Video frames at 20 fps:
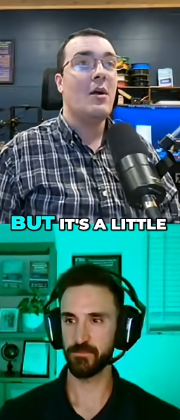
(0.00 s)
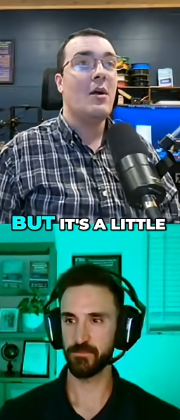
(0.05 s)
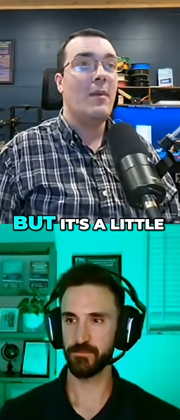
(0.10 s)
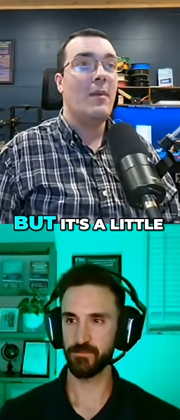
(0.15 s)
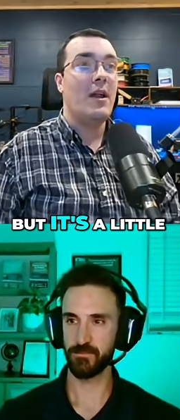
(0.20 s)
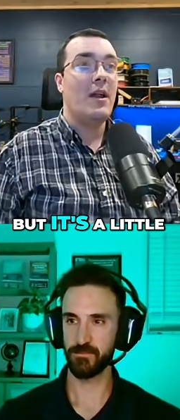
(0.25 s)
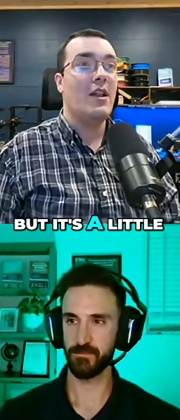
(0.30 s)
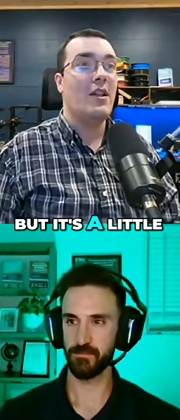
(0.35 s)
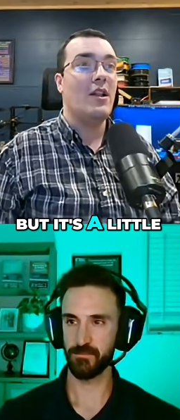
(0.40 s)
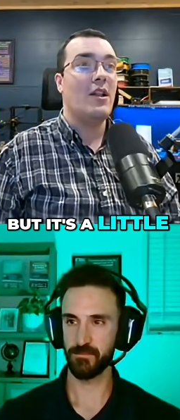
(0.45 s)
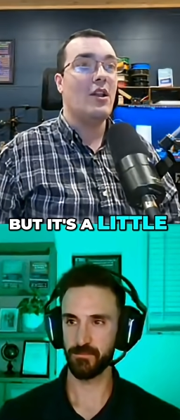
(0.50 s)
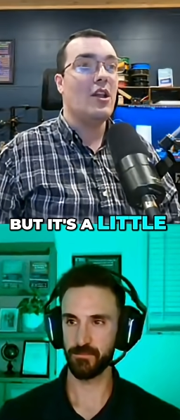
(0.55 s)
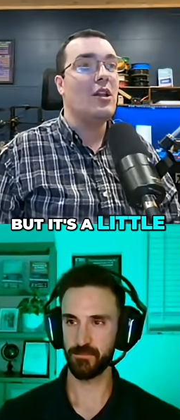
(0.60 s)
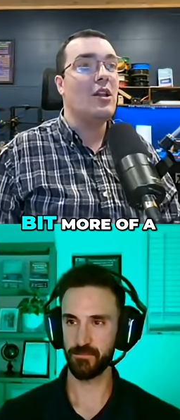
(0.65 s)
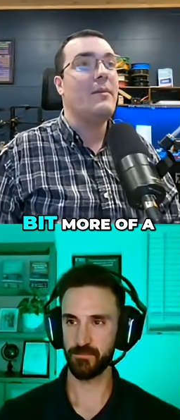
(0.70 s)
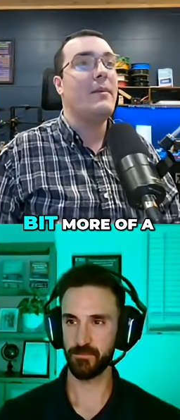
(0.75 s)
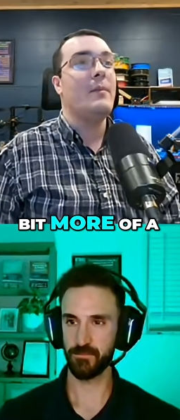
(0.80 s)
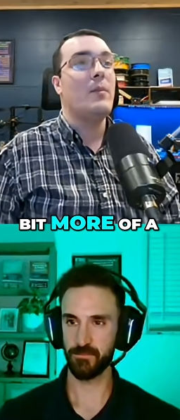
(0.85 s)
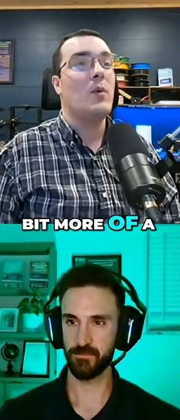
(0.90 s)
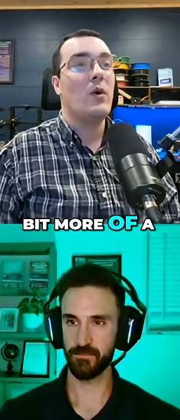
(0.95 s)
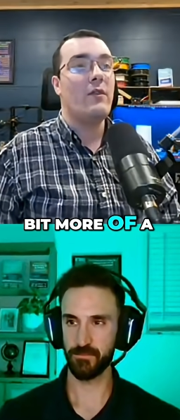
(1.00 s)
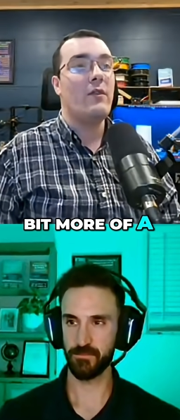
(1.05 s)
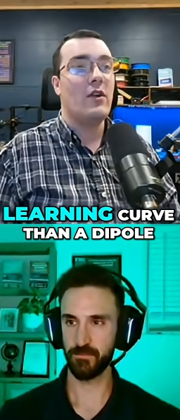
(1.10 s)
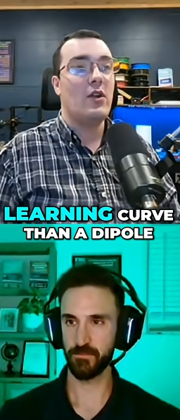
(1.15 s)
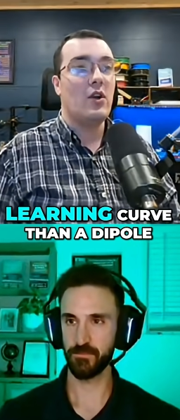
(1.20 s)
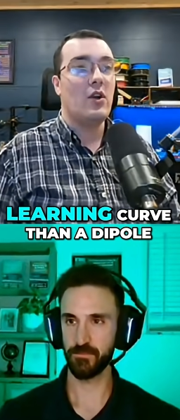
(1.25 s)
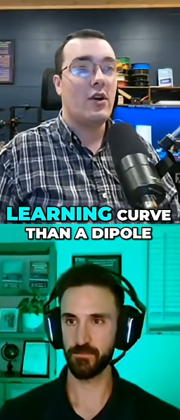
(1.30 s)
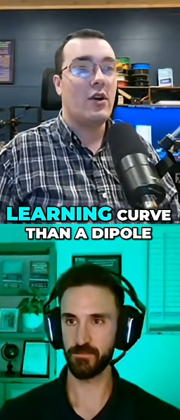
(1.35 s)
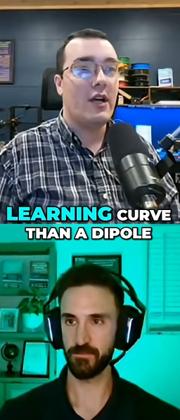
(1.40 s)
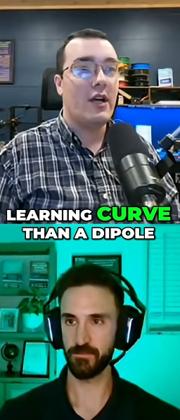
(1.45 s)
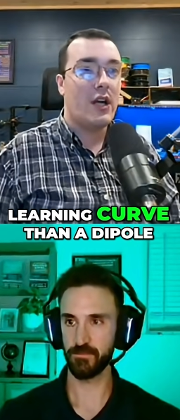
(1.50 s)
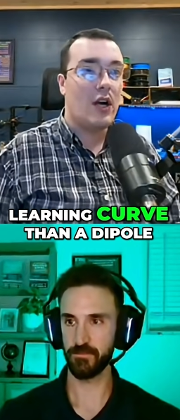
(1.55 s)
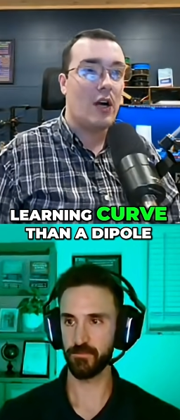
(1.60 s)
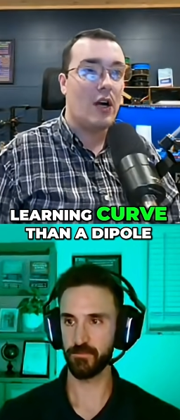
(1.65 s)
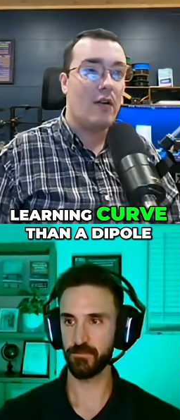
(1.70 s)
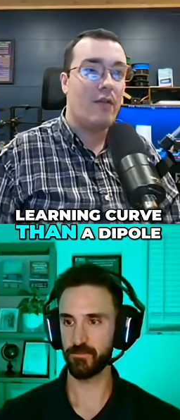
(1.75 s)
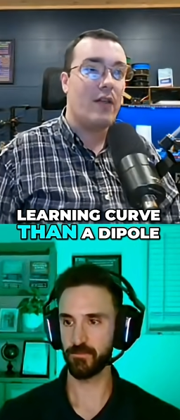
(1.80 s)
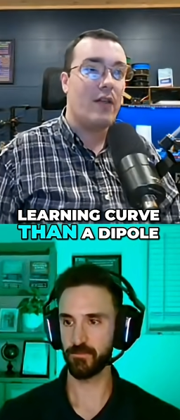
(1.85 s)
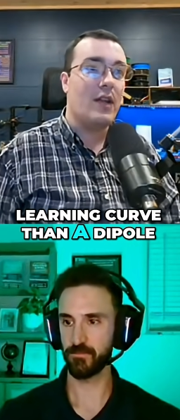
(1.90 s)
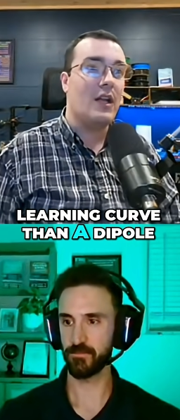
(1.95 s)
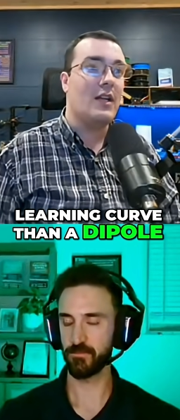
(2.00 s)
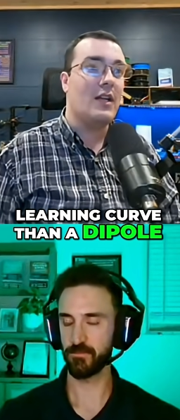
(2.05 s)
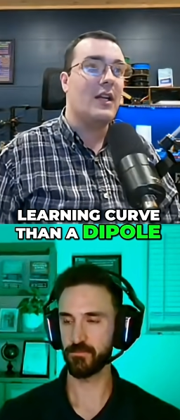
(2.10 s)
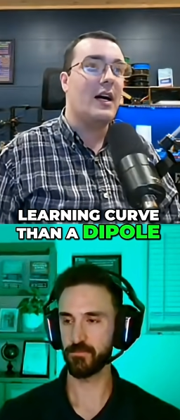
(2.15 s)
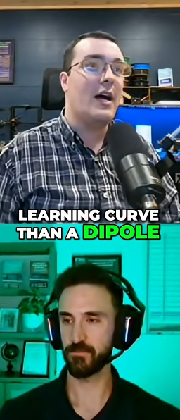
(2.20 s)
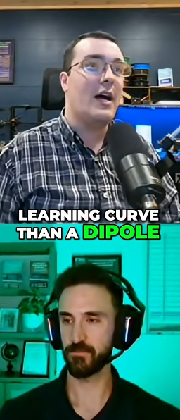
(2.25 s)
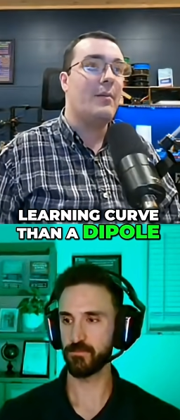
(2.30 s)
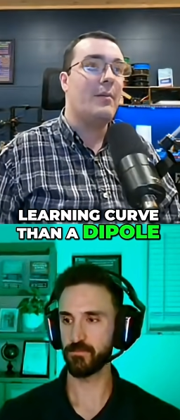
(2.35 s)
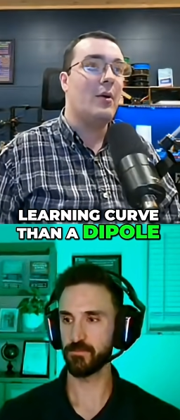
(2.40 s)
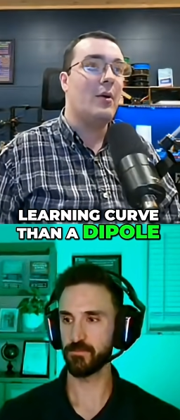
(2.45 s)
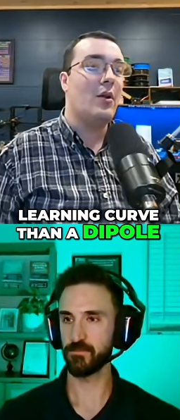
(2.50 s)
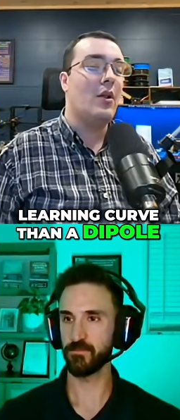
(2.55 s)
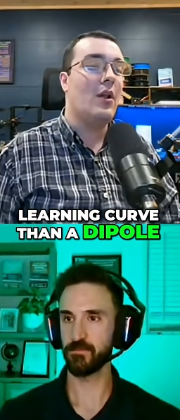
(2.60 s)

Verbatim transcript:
Speaker 1: but it's a little bit more of a learning curve than a dipole.